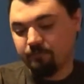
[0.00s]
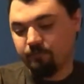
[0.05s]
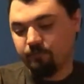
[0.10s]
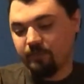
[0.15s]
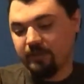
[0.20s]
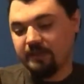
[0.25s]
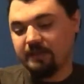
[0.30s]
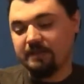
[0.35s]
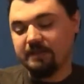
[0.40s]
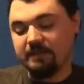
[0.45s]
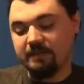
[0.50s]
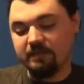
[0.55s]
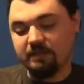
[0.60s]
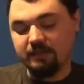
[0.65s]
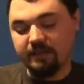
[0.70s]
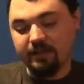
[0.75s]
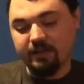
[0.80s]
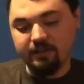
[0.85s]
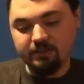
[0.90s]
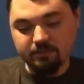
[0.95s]
that he did
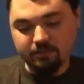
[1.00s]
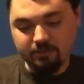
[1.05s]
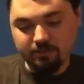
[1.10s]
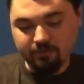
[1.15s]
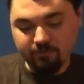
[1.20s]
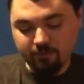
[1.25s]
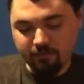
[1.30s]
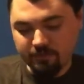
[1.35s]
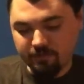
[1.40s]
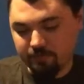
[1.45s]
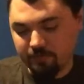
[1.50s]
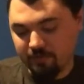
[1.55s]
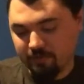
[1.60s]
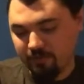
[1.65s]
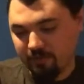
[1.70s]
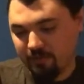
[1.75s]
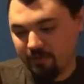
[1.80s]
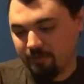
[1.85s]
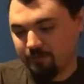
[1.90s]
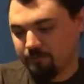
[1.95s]
Cage in the first
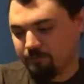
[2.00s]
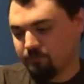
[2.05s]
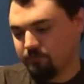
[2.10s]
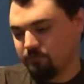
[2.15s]
movie.